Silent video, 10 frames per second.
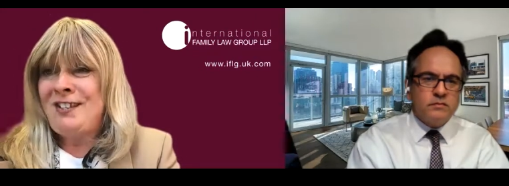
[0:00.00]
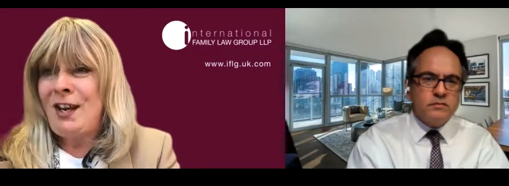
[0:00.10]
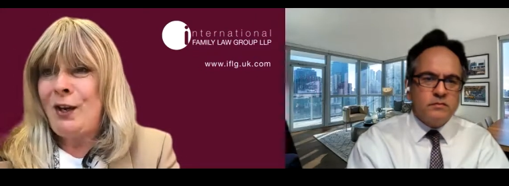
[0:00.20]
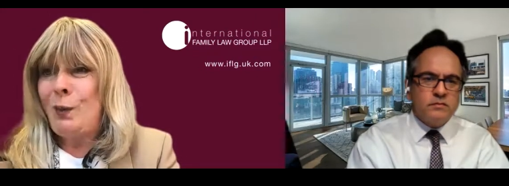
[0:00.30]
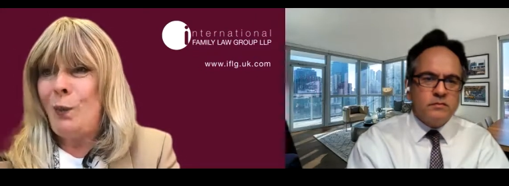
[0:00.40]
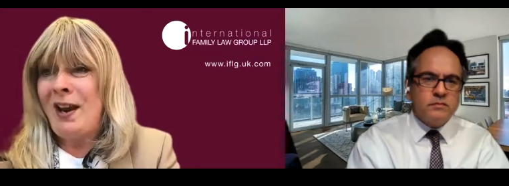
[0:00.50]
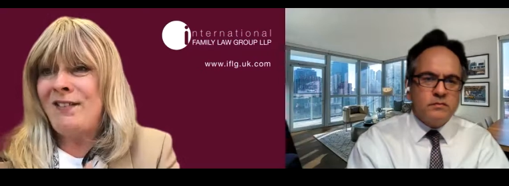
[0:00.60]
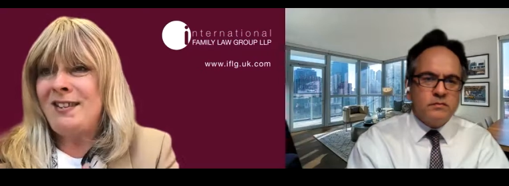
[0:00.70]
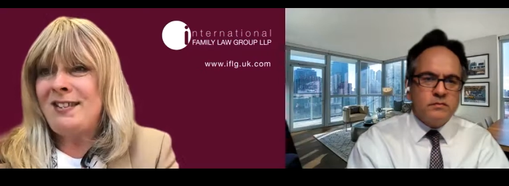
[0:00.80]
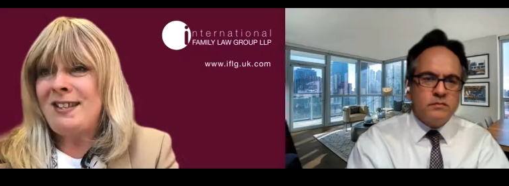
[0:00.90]
Speaker 1: So,
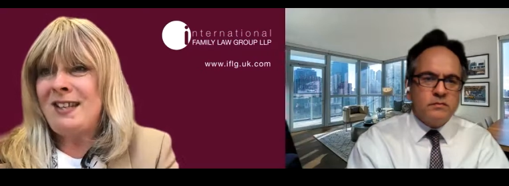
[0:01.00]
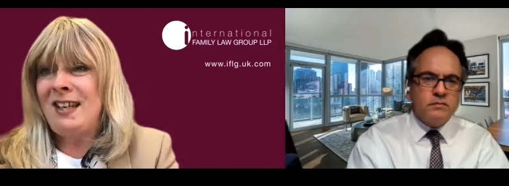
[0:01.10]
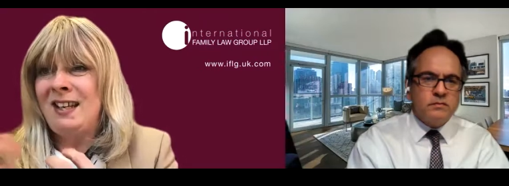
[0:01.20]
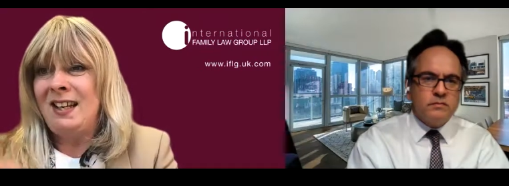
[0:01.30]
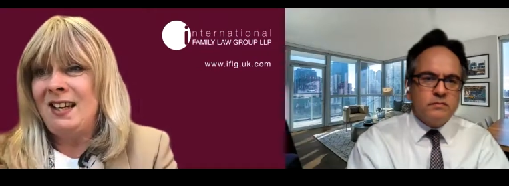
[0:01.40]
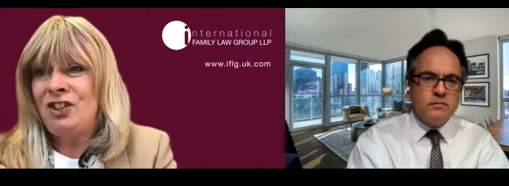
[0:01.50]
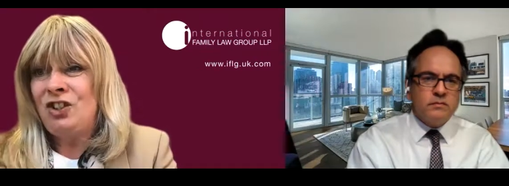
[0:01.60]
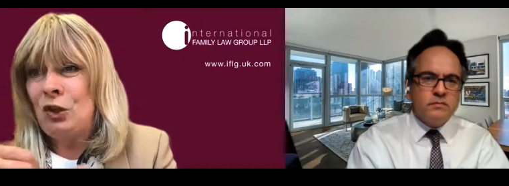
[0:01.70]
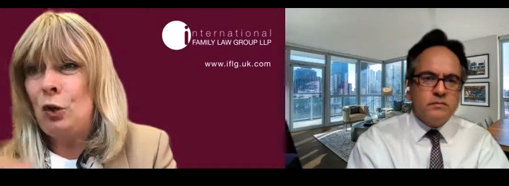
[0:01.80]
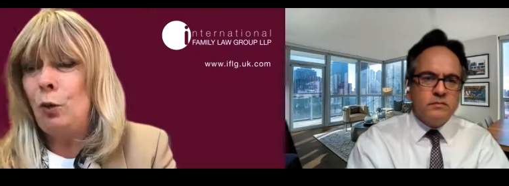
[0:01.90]
whereas
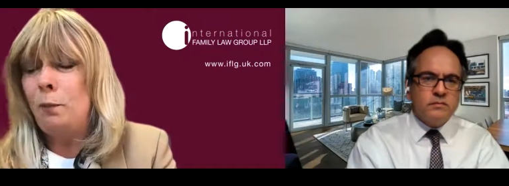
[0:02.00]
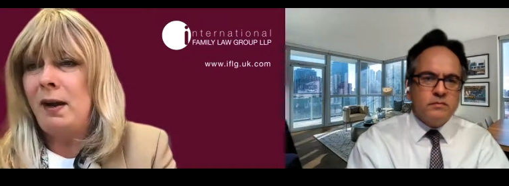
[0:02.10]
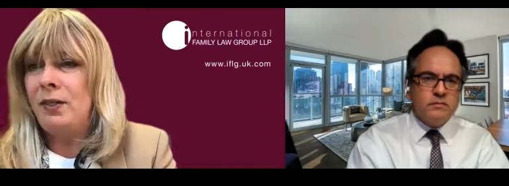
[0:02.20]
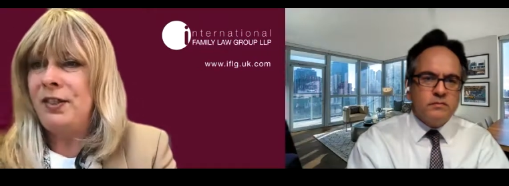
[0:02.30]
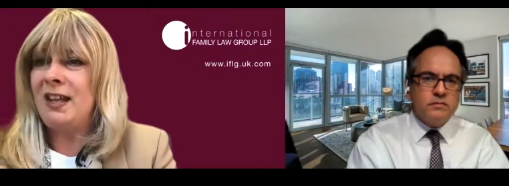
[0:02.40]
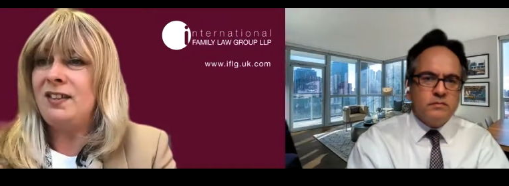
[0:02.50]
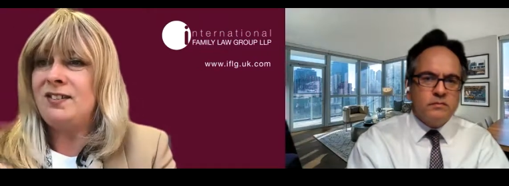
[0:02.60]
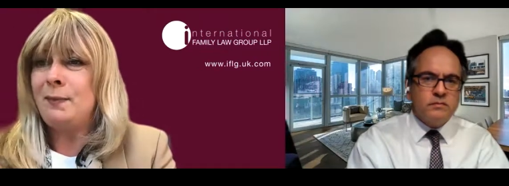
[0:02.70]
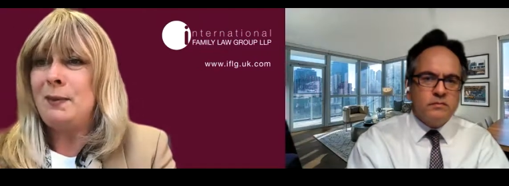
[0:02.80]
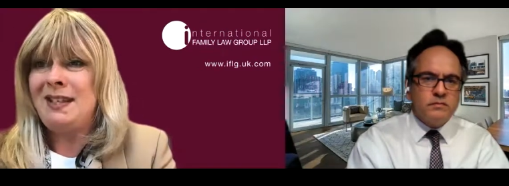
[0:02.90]
English law might think
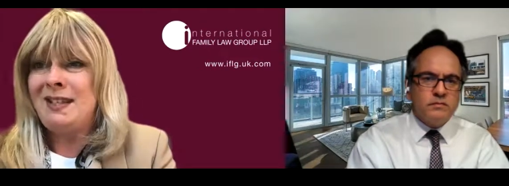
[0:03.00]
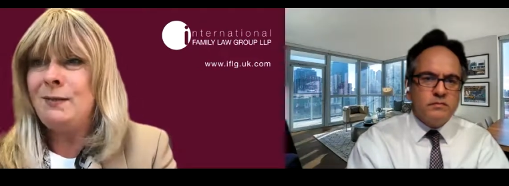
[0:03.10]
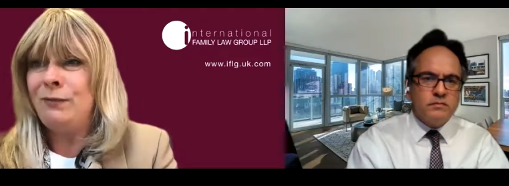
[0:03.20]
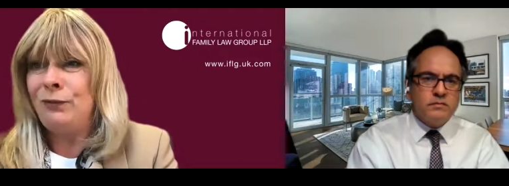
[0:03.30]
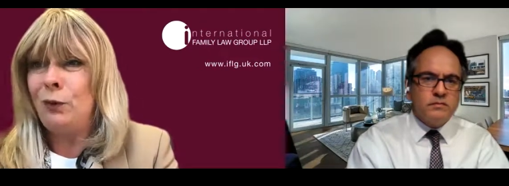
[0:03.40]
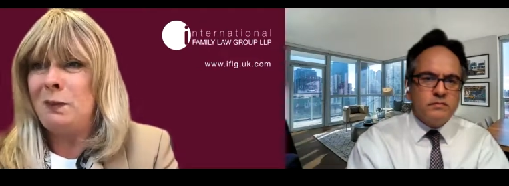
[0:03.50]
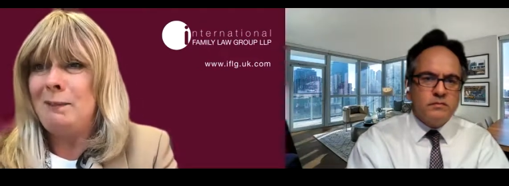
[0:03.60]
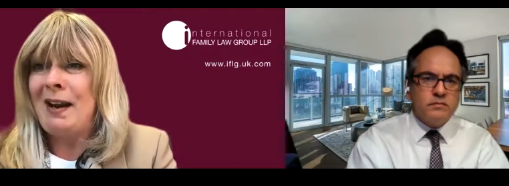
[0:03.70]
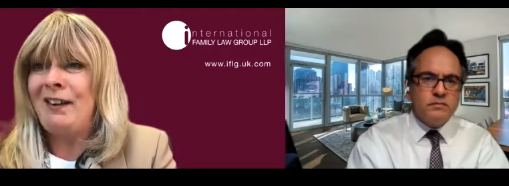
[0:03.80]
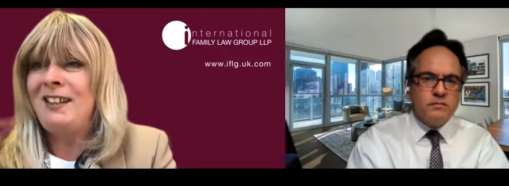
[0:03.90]
that somebody isn't formally
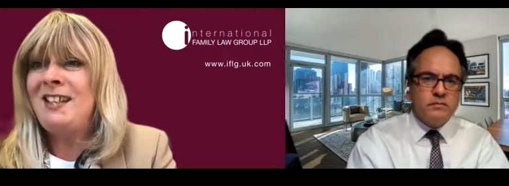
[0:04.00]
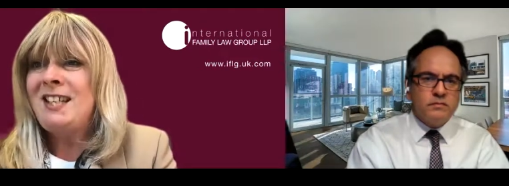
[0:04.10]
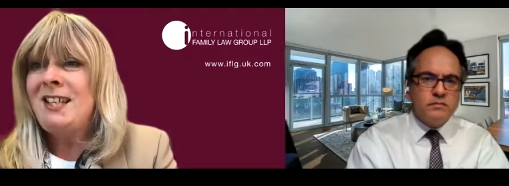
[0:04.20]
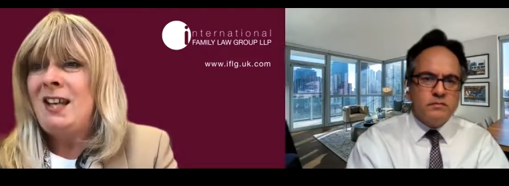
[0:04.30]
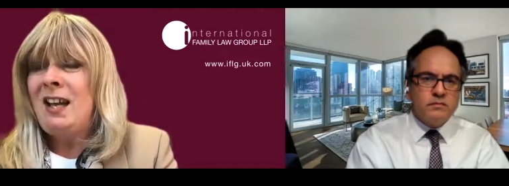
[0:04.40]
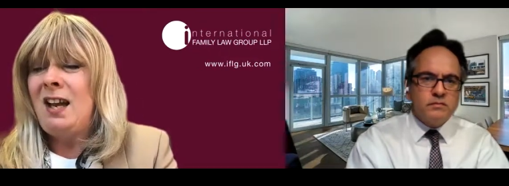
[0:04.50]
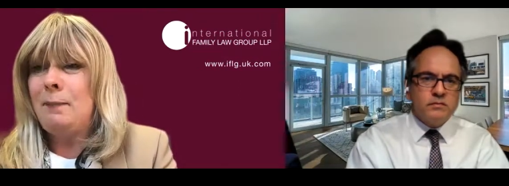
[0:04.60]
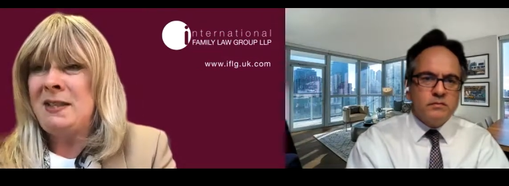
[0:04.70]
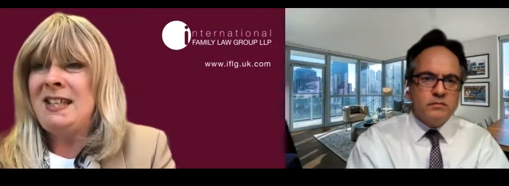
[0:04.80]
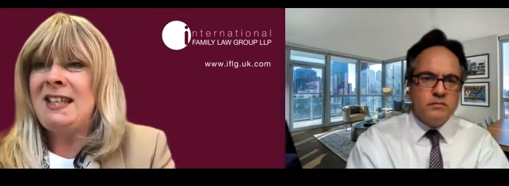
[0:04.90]
married, uh,
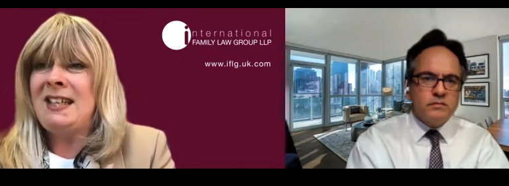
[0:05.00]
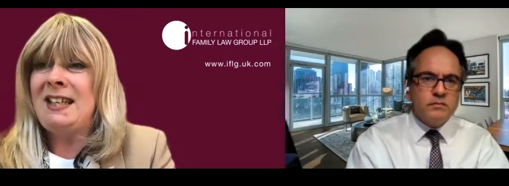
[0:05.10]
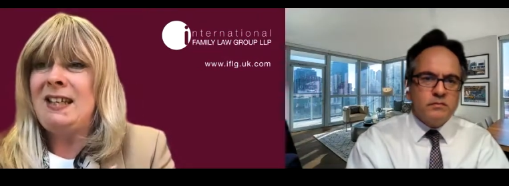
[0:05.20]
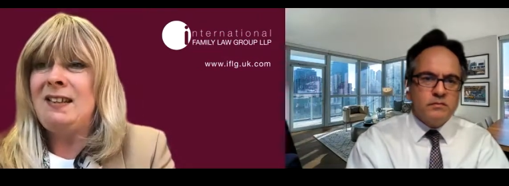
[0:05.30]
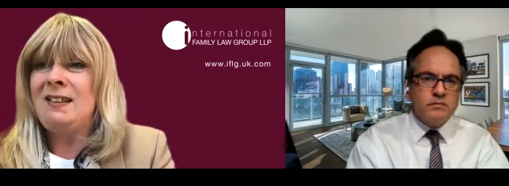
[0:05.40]
particularly